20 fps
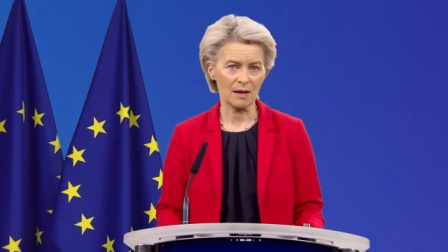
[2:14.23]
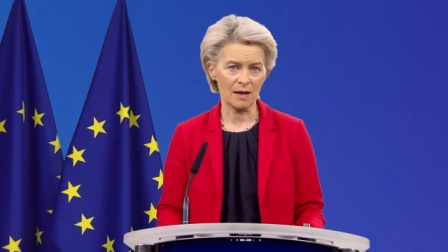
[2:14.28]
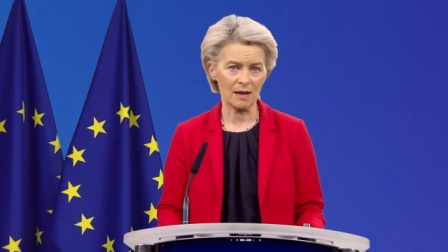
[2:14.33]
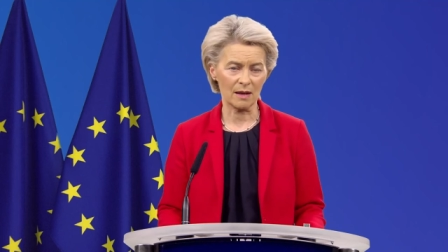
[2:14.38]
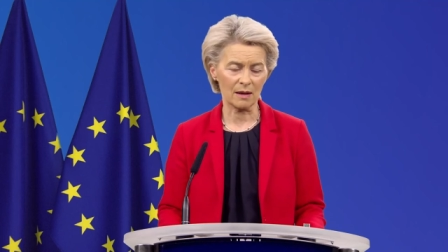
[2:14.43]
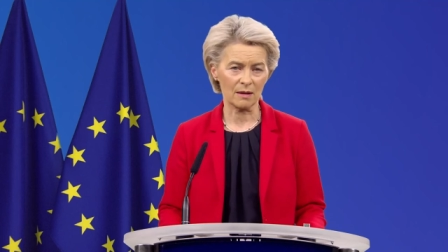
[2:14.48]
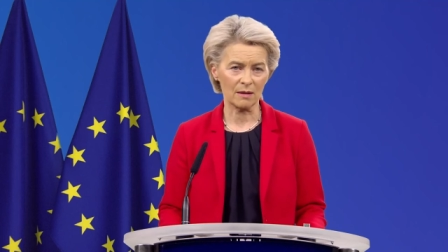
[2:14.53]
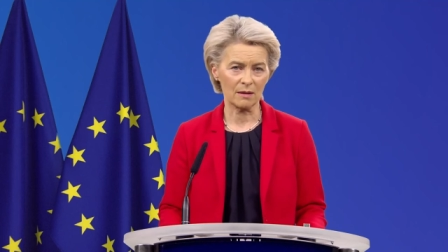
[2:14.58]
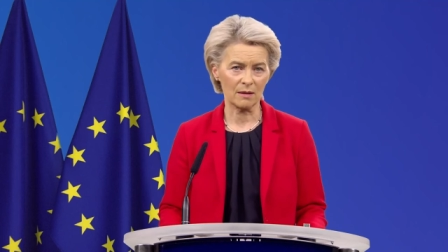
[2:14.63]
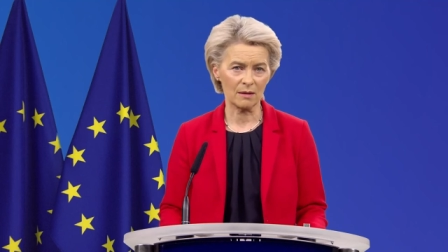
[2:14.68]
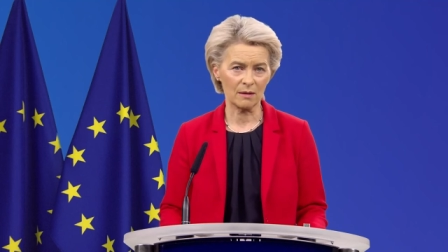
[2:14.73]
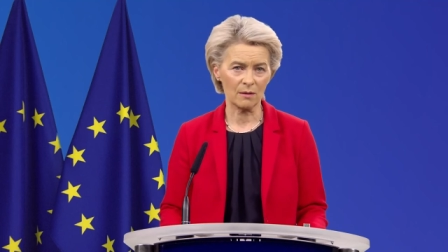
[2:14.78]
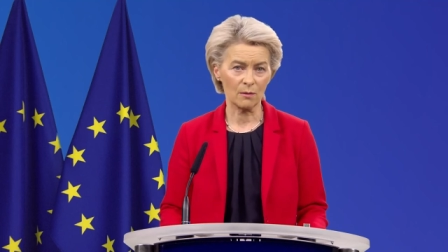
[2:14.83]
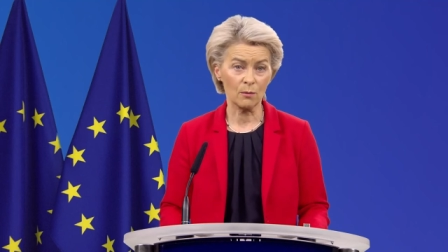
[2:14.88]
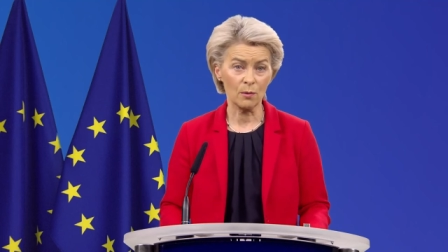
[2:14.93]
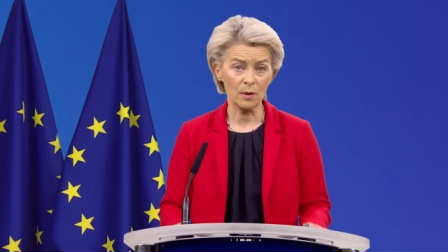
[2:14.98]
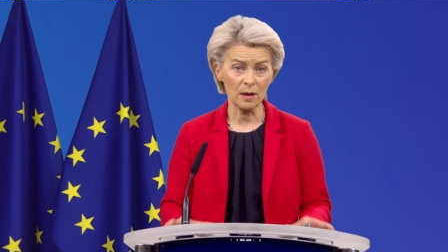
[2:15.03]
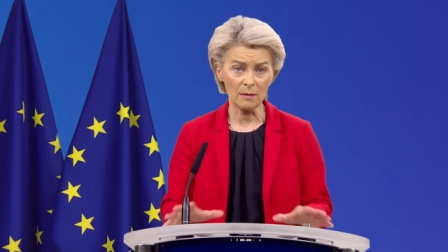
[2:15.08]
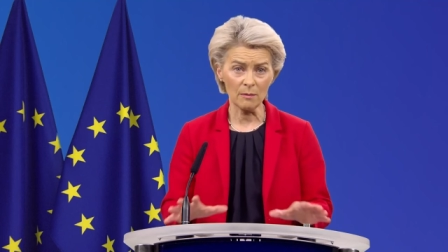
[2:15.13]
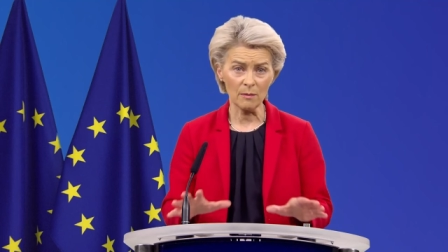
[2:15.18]
Act,
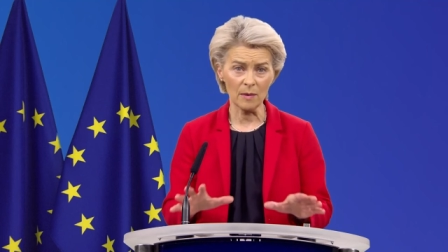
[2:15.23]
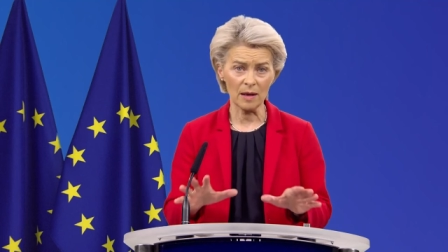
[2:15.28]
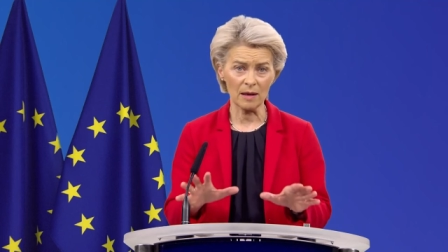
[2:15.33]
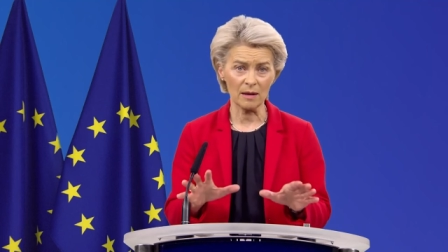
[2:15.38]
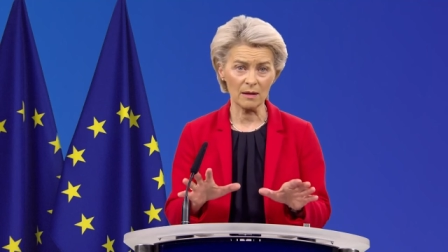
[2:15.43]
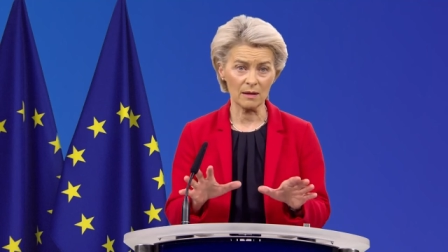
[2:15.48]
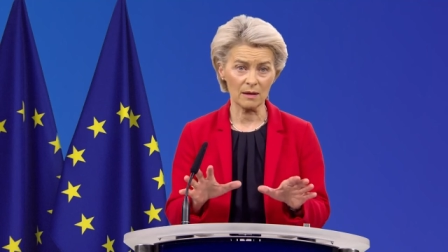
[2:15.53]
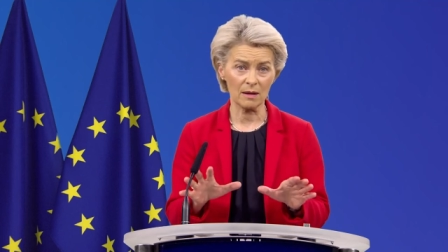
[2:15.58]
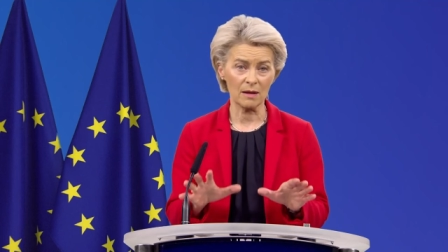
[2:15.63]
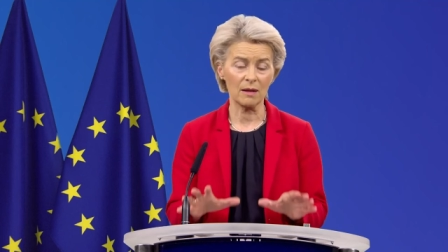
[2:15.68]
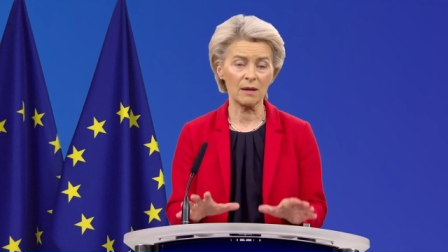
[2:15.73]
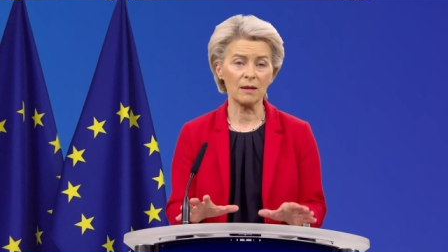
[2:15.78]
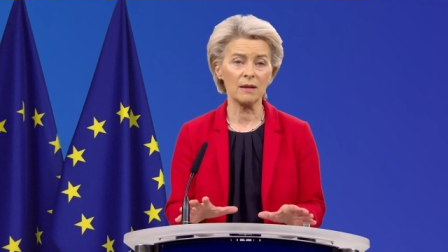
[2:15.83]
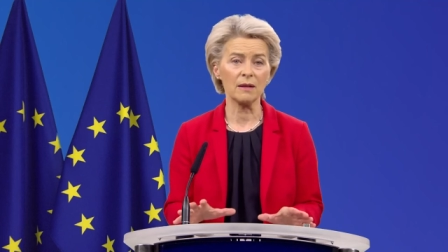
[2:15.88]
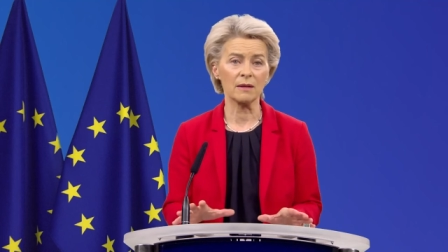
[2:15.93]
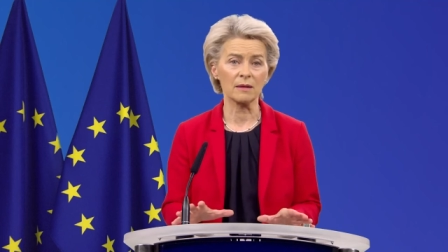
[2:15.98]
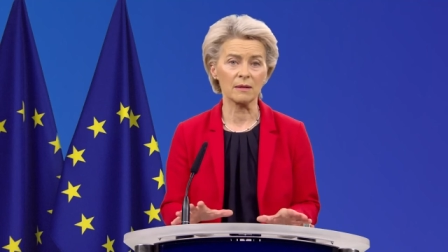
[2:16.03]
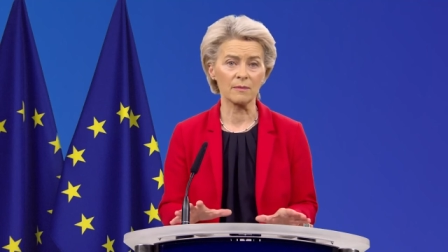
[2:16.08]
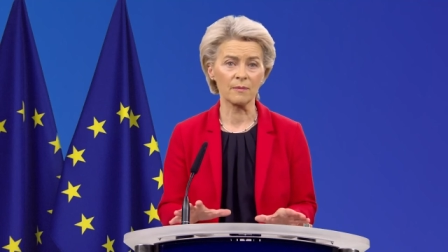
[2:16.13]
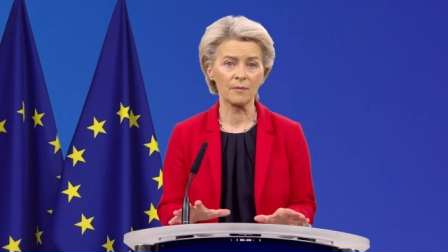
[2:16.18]
we make
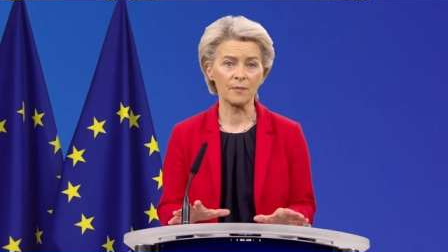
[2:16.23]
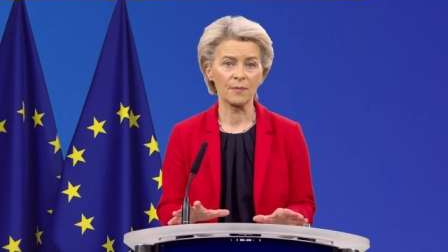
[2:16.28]
clear